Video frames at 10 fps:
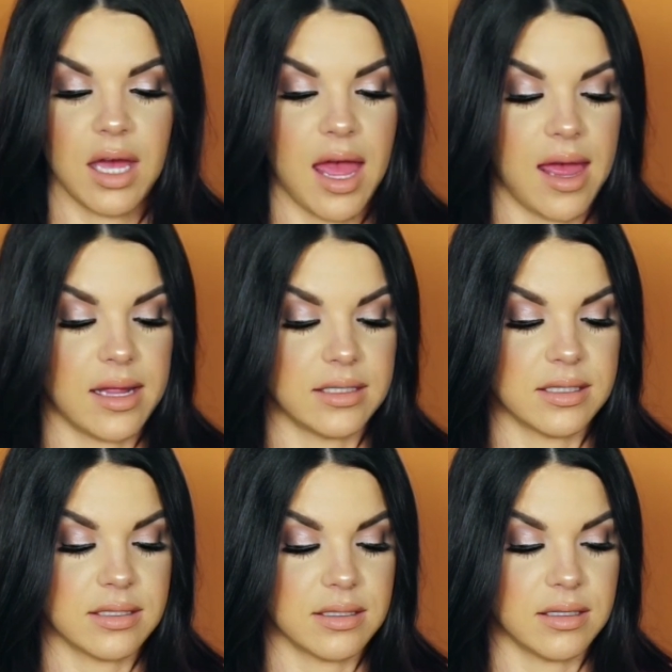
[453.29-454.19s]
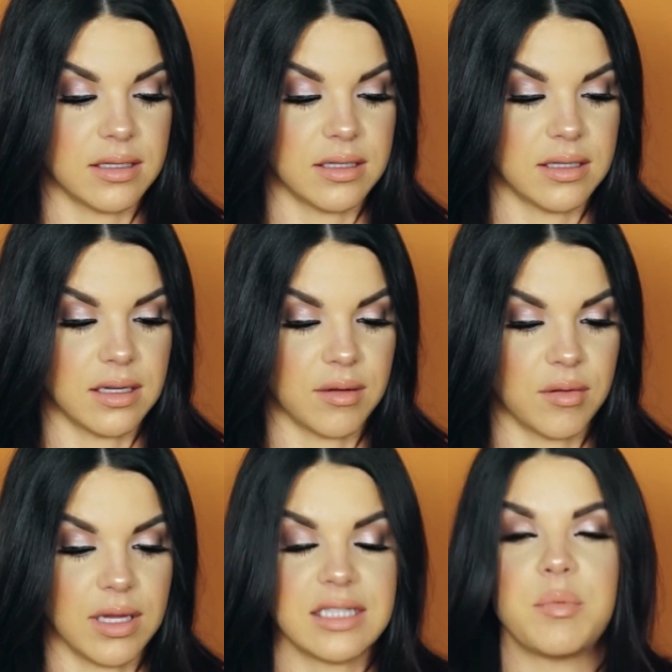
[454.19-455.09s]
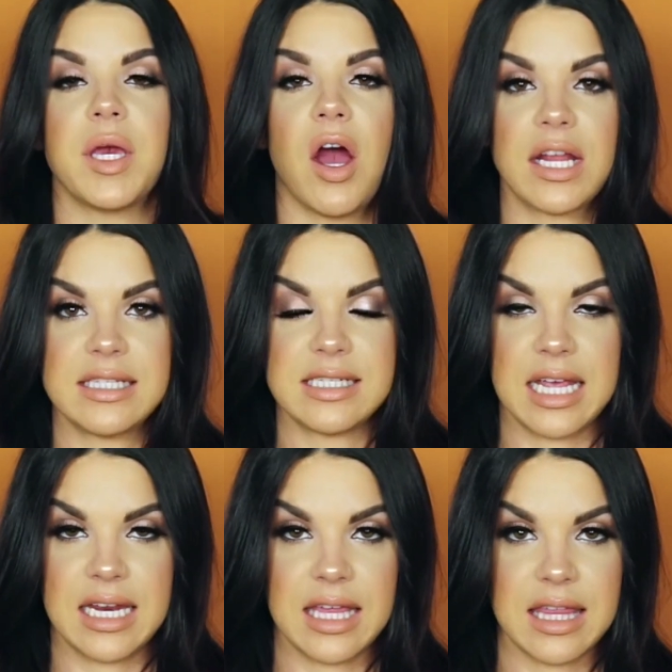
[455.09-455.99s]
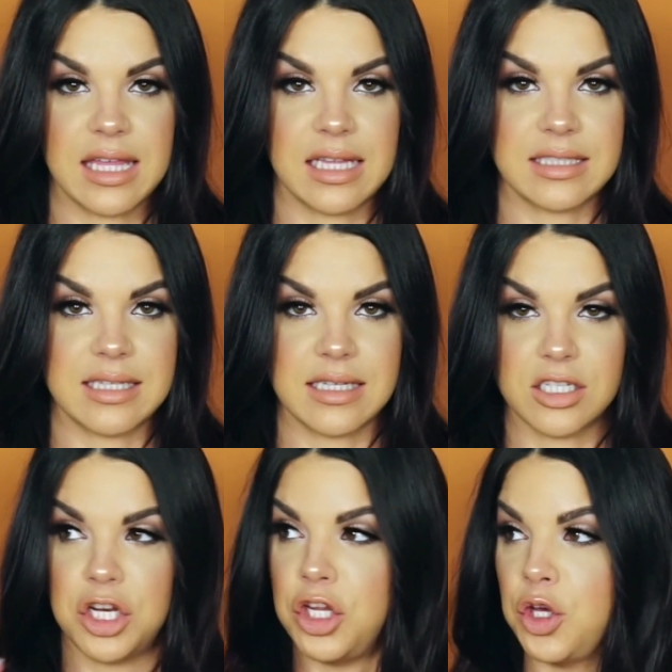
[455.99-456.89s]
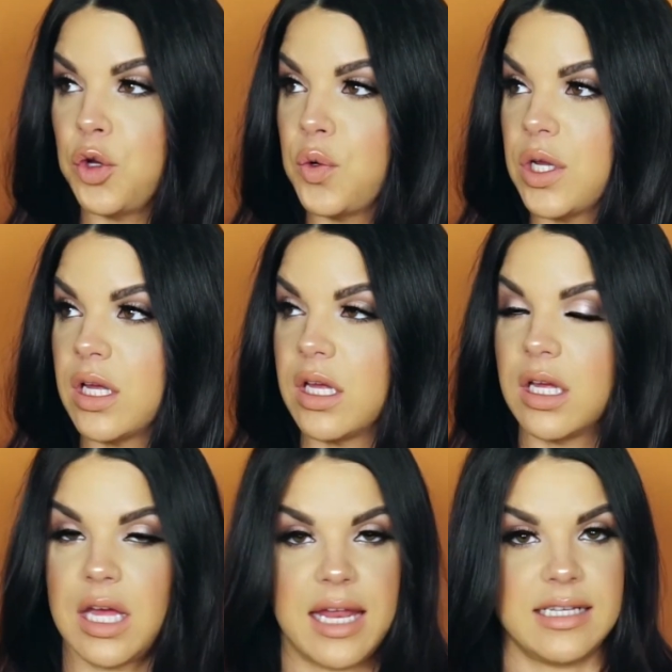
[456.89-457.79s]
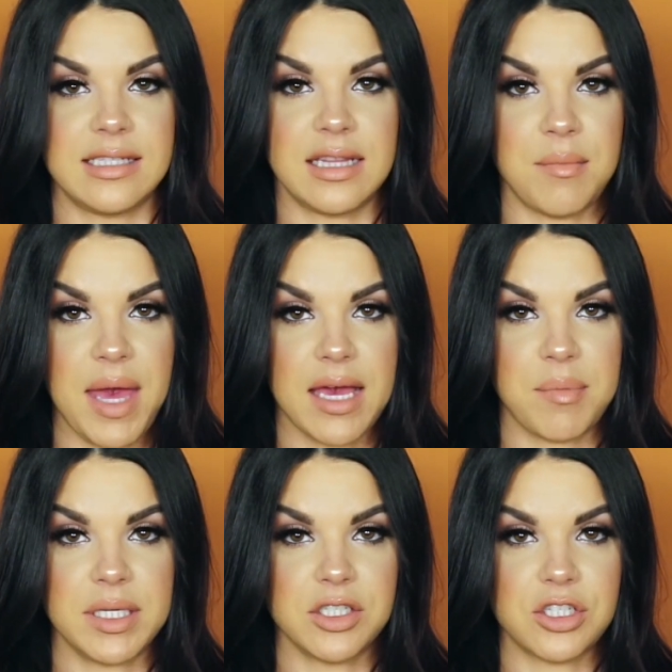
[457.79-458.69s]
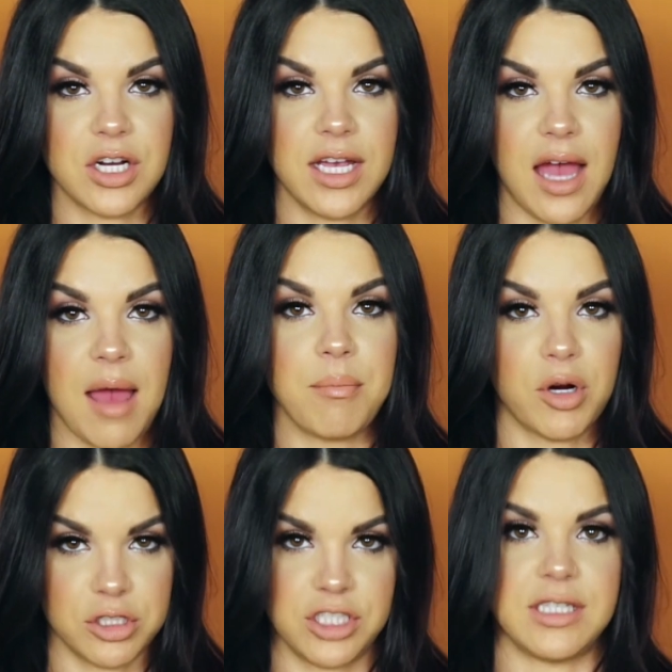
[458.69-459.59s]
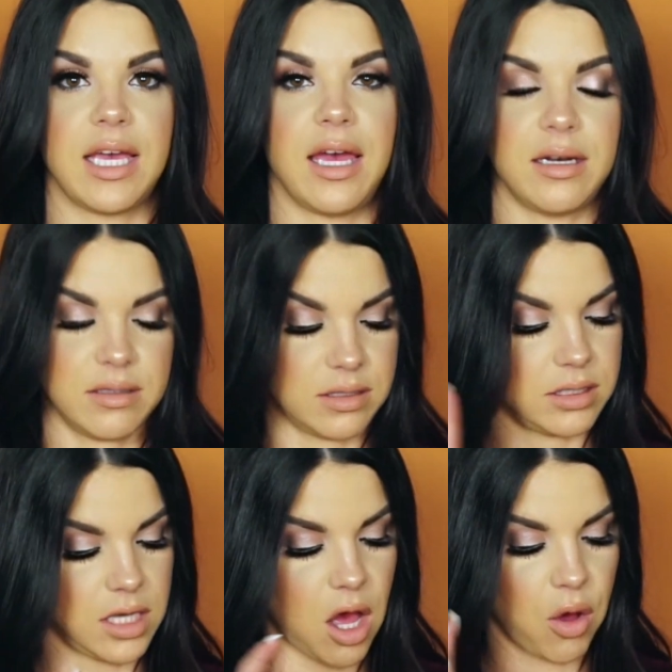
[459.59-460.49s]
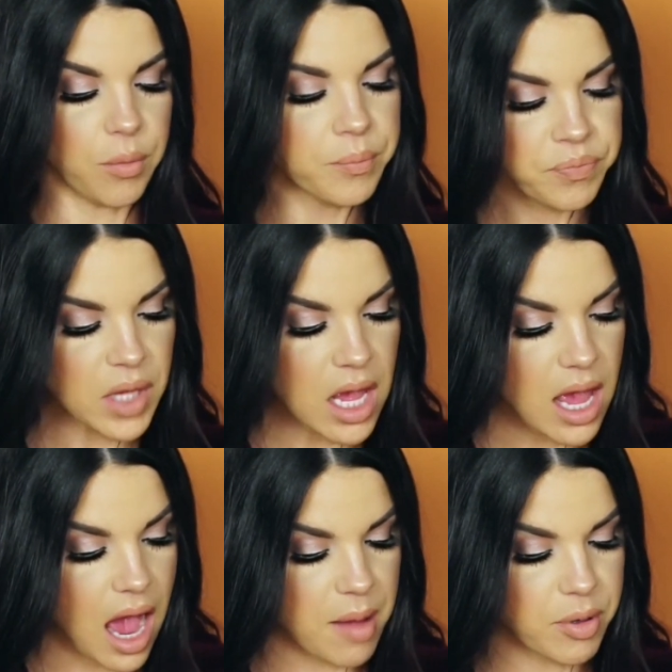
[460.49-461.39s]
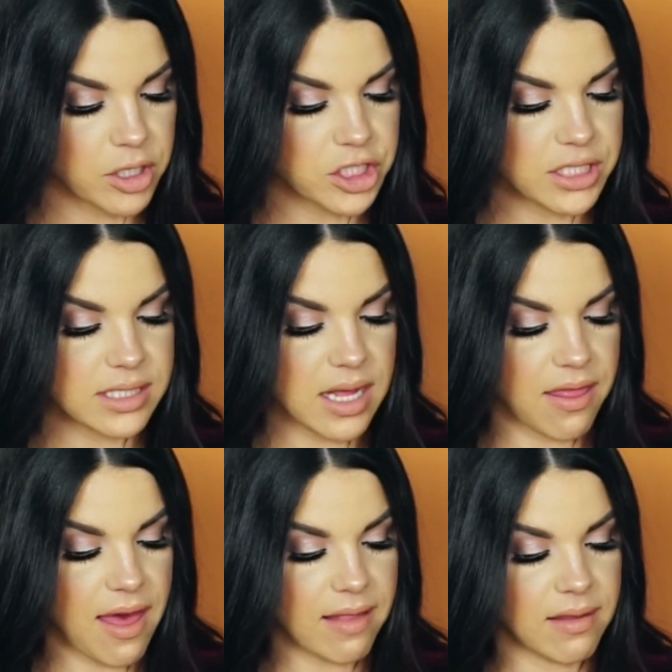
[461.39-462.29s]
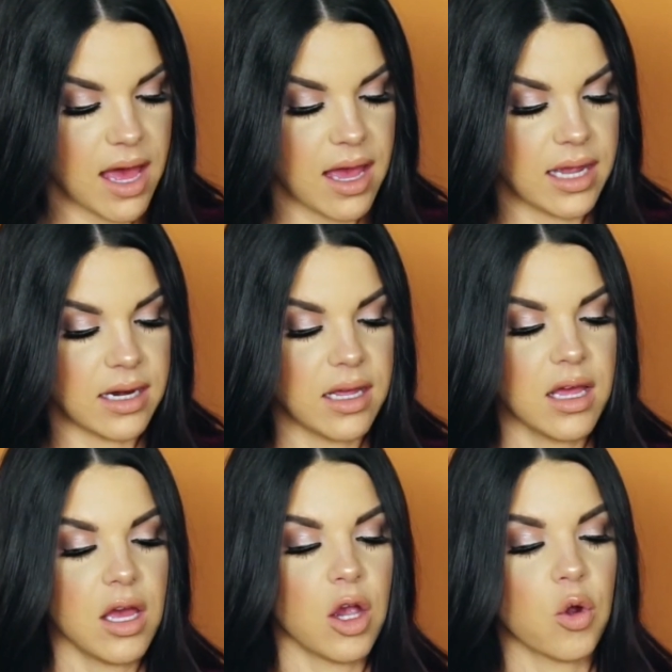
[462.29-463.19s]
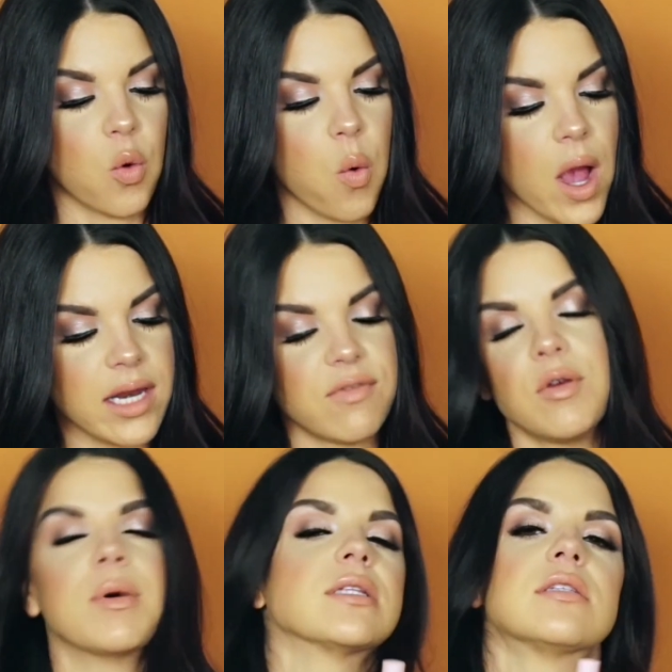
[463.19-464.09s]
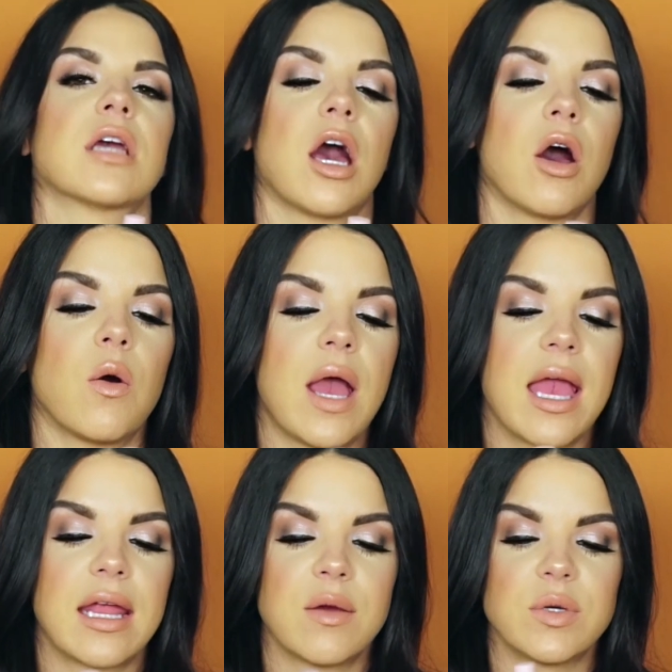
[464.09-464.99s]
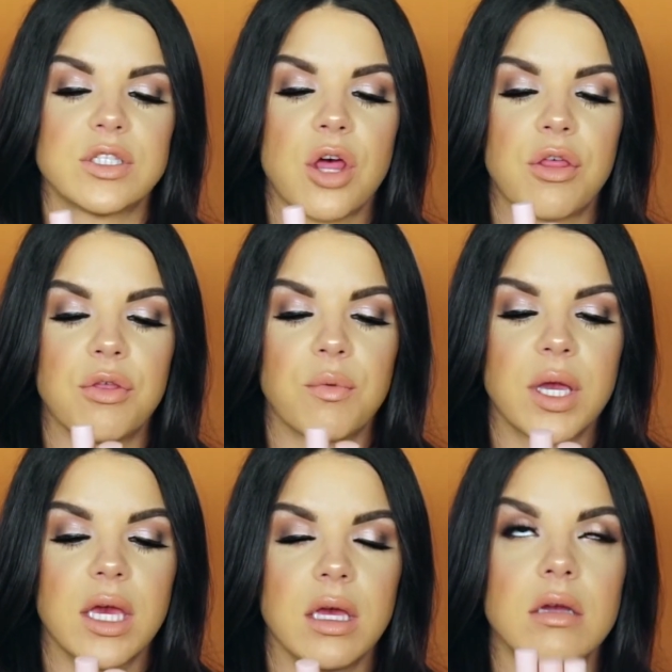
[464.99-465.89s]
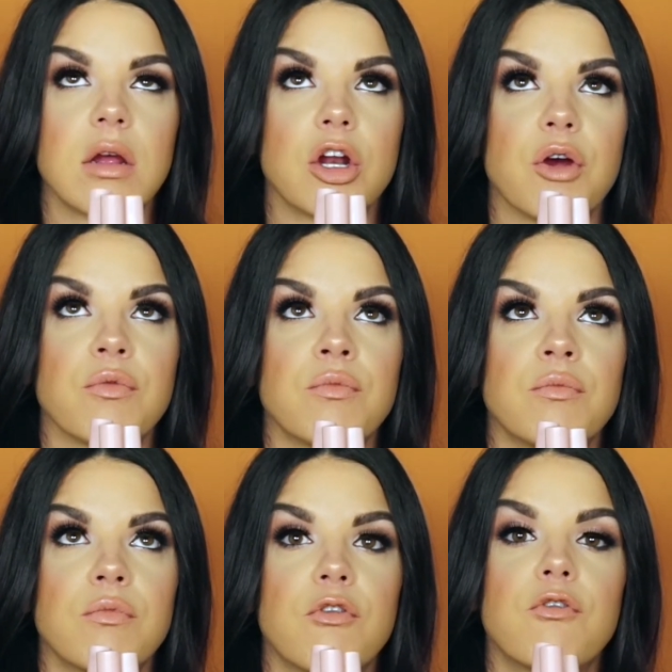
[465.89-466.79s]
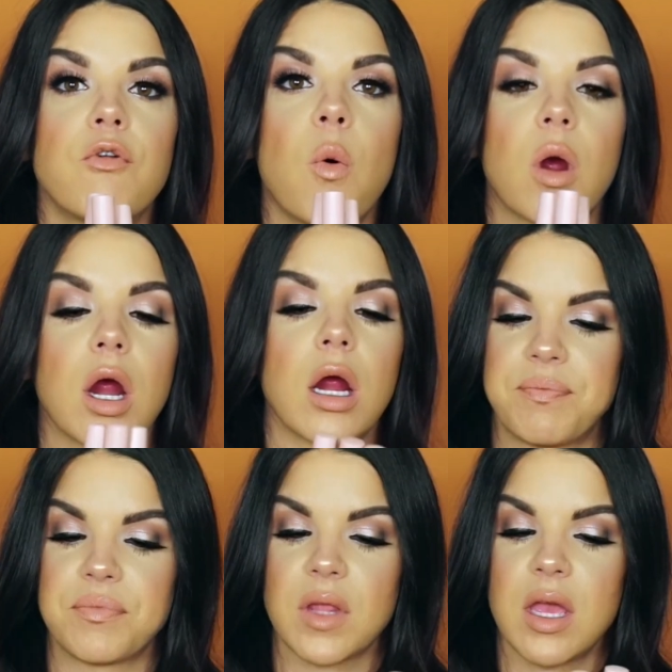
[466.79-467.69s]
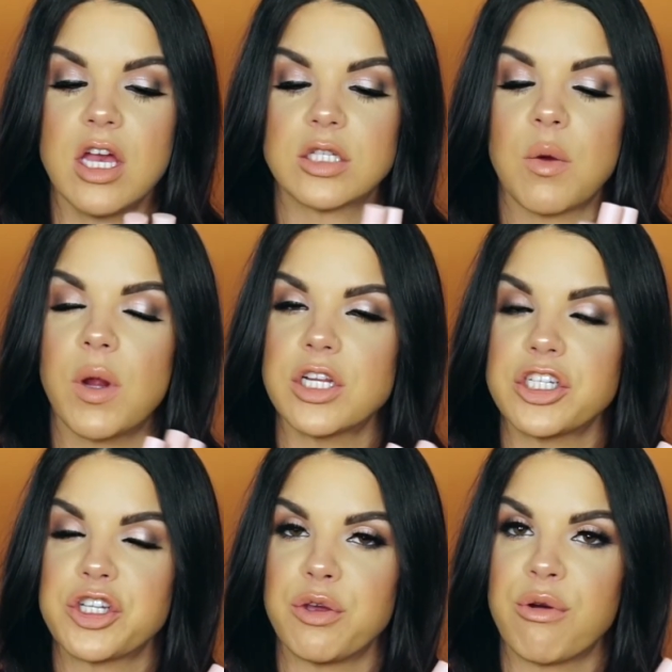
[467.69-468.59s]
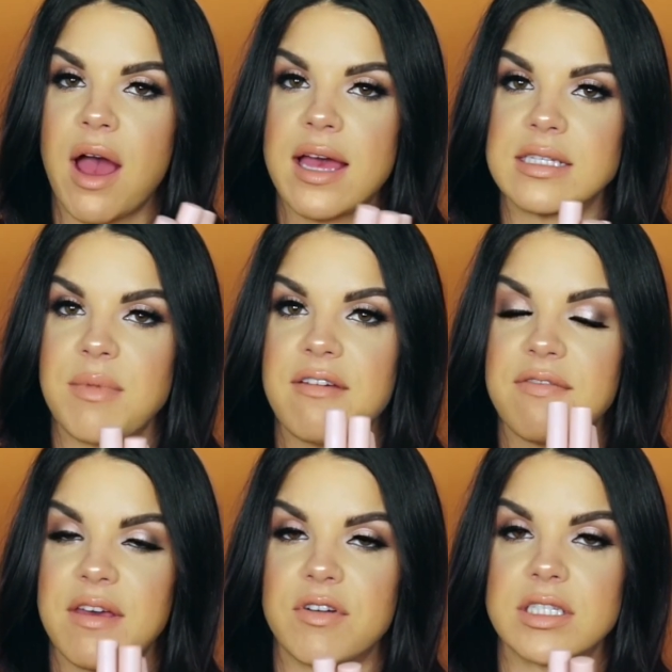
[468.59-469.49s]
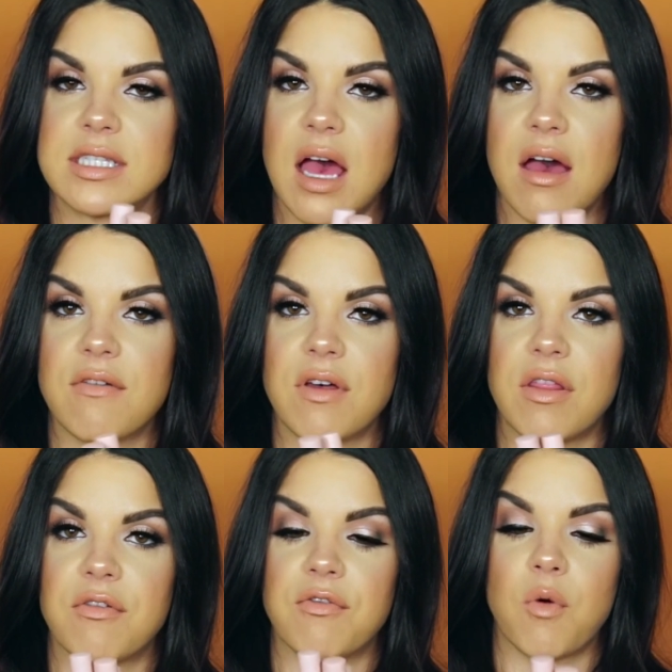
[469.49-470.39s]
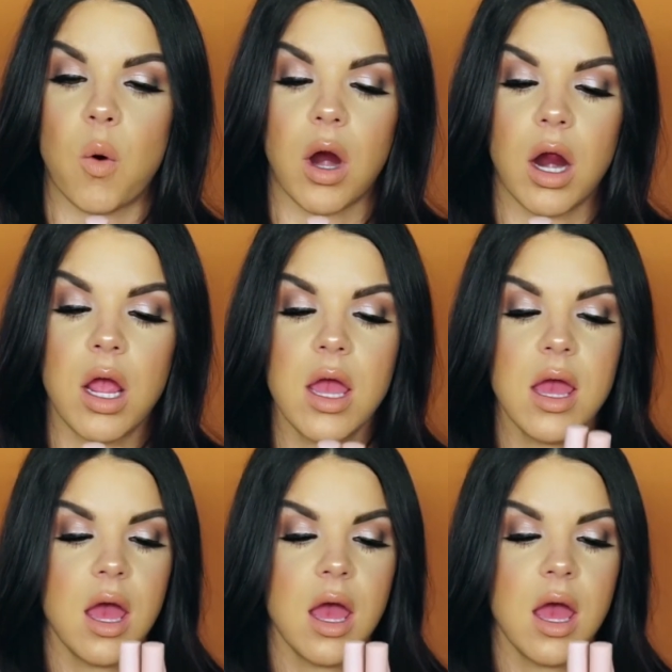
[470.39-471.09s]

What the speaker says: And let's be honest, anything that says nude and is in the makeup industry, I'm purchasing it. So I purchased that line quite a few months ago, and it was 4. So I wanted to show you guys my favorites of the 4.